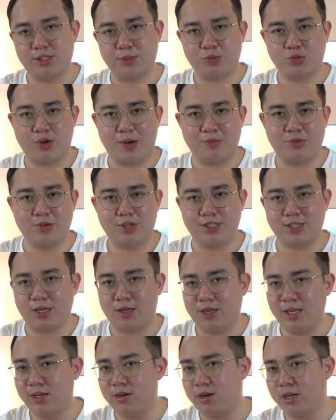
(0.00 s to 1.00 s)
subscribe to us, and
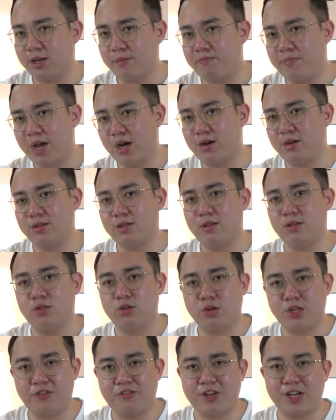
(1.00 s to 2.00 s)
click on the bell
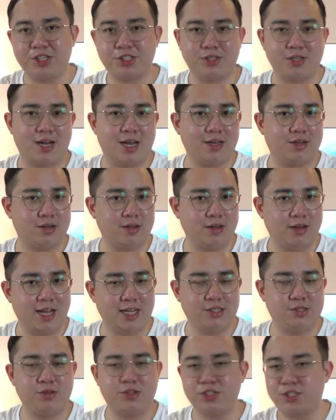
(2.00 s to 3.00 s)
notification icon
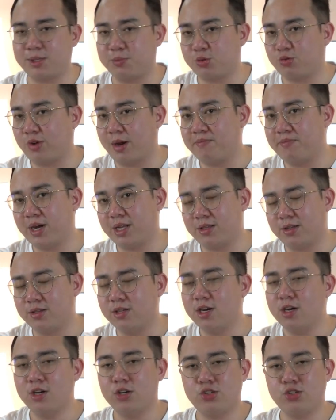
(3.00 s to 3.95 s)
next to the subscribe button